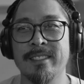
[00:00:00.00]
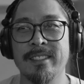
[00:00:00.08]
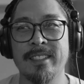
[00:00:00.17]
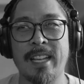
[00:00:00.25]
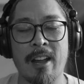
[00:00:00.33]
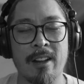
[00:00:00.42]

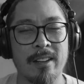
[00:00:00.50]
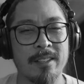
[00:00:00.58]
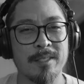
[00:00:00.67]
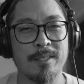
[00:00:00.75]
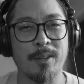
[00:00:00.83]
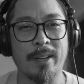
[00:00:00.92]
Garrett
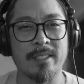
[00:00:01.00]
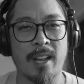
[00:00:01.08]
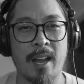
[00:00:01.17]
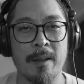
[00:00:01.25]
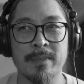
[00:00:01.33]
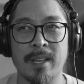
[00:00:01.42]
is great
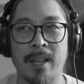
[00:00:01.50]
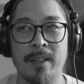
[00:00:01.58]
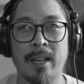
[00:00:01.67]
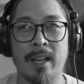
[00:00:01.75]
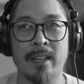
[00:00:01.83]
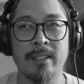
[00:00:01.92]
times. I
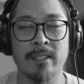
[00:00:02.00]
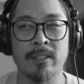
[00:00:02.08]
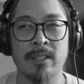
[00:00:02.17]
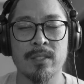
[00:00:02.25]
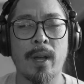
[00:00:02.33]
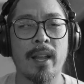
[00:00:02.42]
you know,
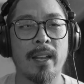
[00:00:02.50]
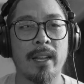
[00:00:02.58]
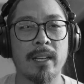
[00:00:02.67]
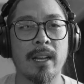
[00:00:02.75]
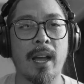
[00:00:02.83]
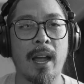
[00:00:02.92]
that's why
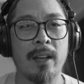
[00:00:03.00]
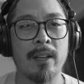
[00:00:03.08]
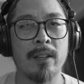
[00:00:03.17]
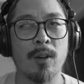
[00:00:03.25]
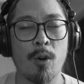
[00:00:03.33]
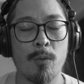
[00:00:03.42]
I
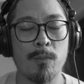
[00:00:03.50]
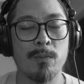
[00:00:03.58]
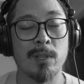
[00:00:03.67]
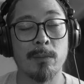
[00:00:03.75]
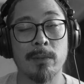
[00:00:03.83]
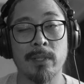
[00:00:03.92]
hope
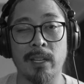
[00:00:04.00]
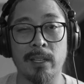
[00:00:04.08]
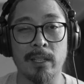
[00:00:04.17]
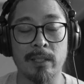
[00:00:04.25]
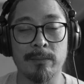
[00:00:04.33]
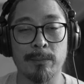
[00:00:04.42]
someone can
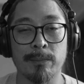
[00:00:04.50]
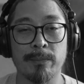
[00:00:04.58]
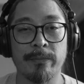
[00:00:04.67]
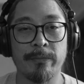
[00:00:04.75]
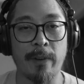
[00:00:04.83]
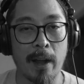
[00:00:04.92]

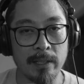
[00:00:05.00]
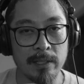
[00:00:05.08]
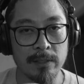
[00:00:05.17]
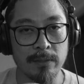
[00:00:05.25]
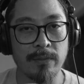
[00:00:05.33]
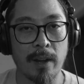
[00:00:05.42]
find
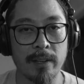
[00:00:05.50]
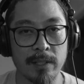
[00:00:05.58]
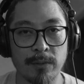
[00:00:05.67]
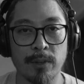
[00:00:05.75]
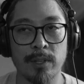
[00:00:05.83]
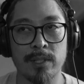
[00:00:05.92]
this
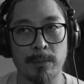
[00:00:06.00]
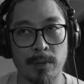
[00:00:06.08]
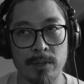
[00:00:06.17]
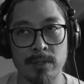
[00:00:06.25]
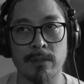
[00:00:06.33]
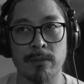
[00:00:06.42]
footage and
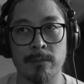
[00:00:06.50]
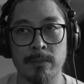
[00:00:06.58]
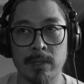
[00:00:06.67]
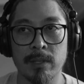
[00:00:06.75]
preserve them.